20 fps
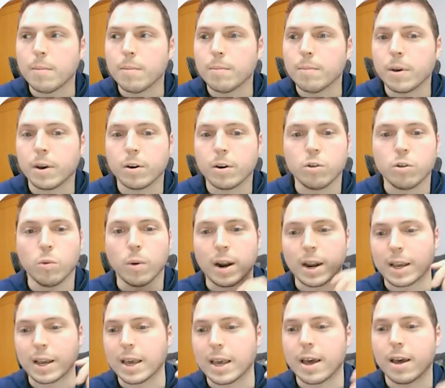because you want
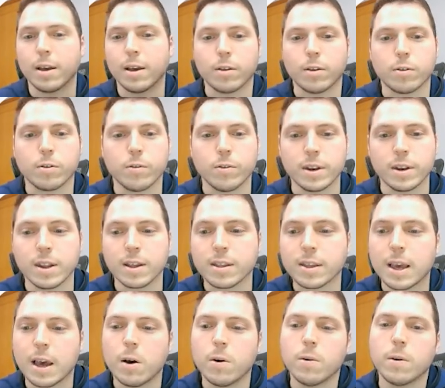to get a certain
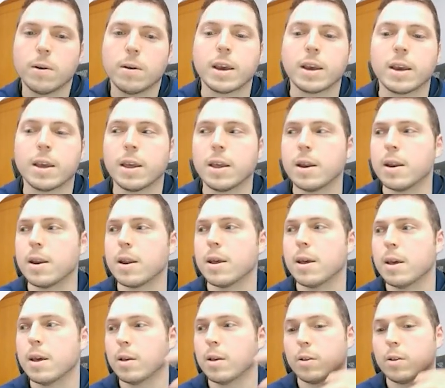discount, it can
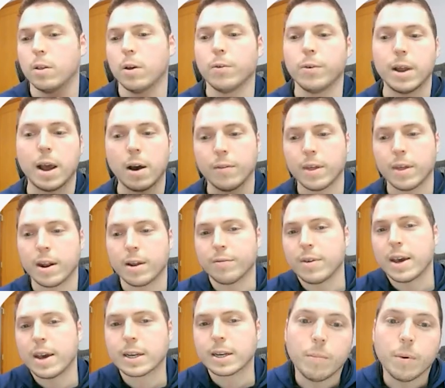slow down that
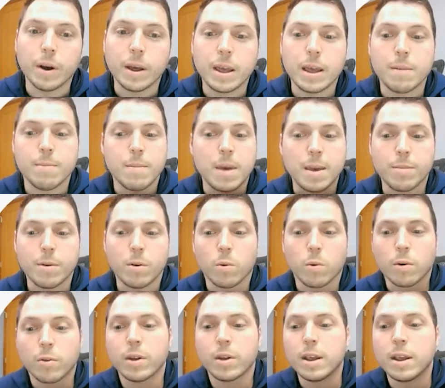effect, but it may be
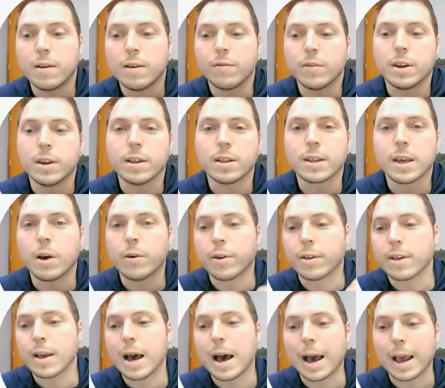worth it if the discount
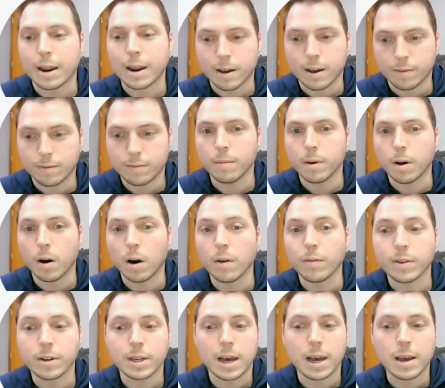is high enough.
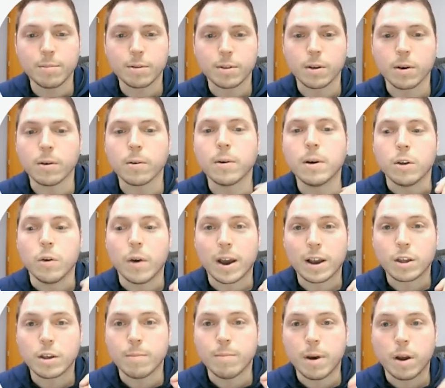Oftentimes, though, you're
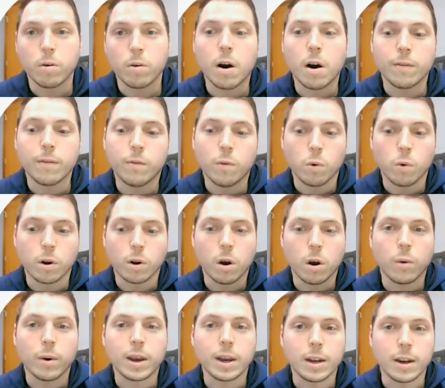actually better off
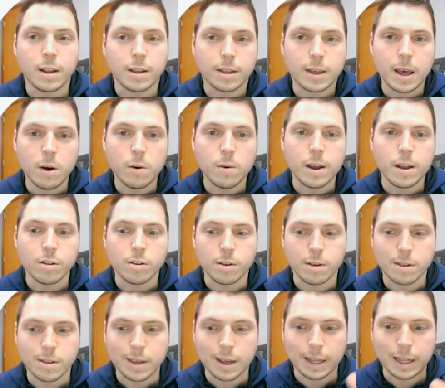foregoing a discount and
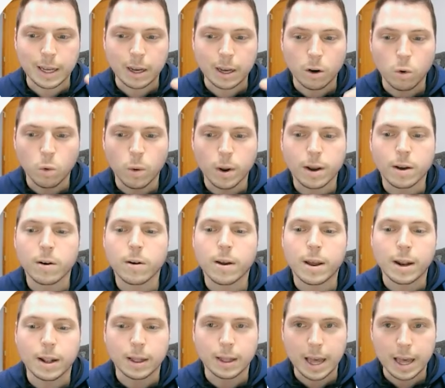just selling quicker
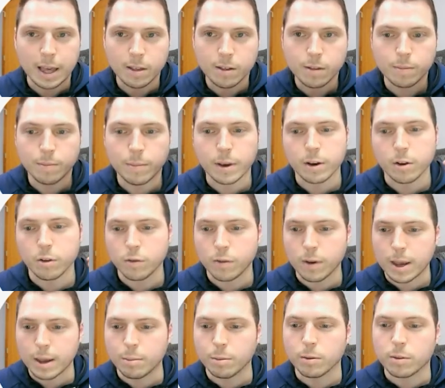and less because you're
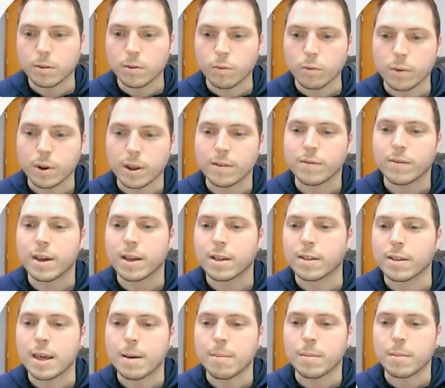able to
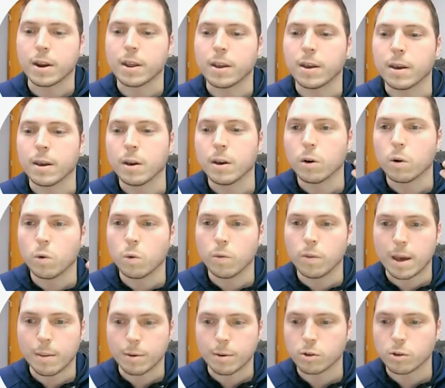reinvest that money
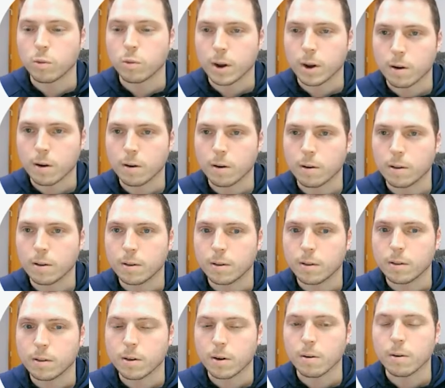that much quicker.
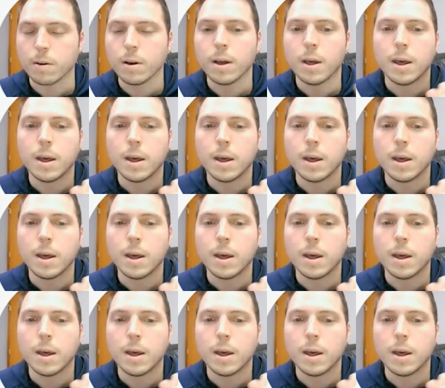So